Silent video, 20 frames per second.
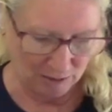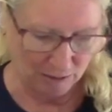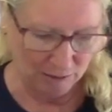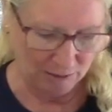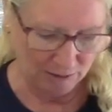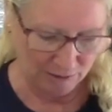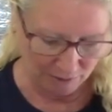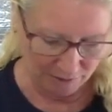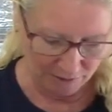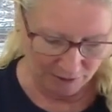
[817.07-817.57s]

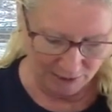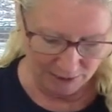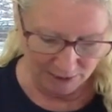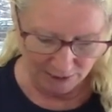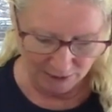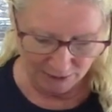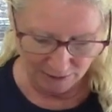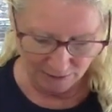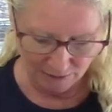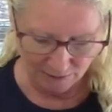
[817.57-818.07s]
It's over
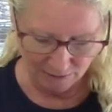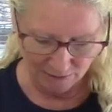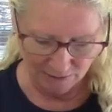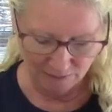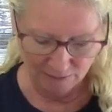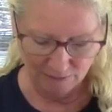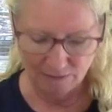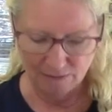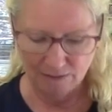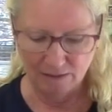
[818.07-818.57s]
here.
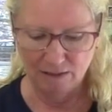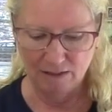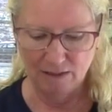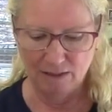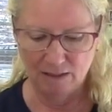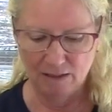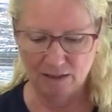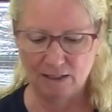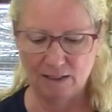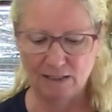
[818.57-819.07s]

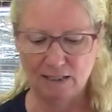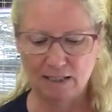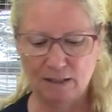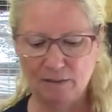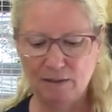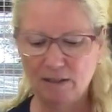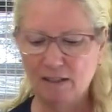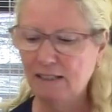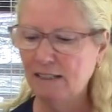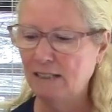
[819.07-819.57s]
All right, so now
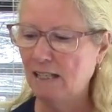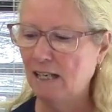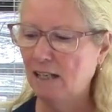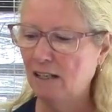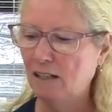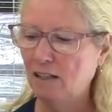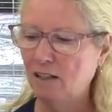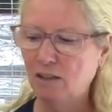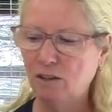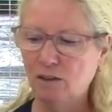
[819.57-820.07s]
we've got a
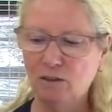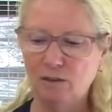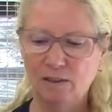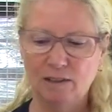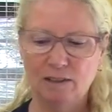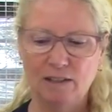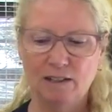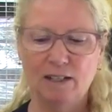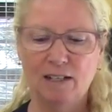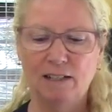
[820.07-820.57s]
yellow
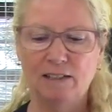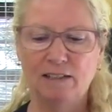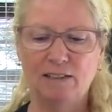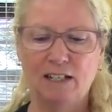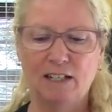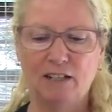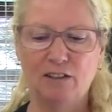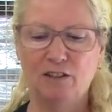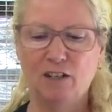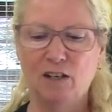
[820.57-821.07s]
and a
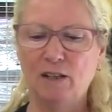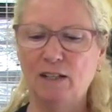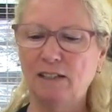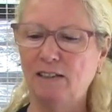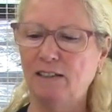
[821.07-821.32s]
dichroic.